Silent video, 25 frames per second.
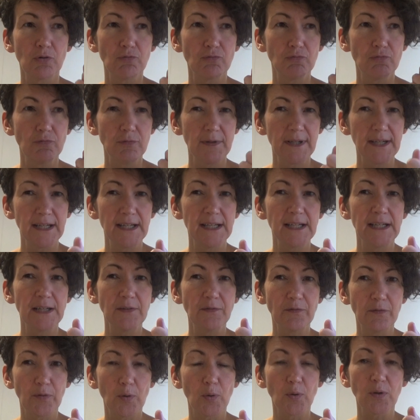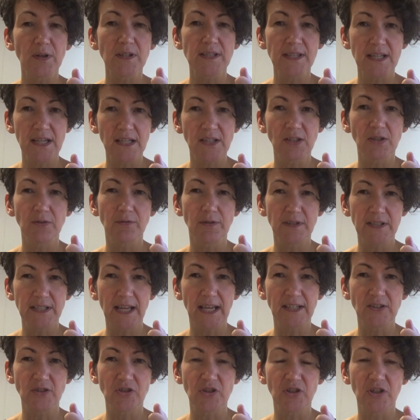really focusing your
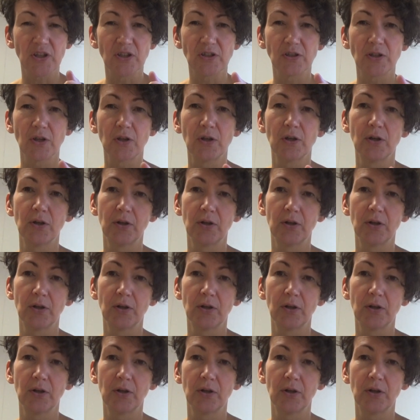attention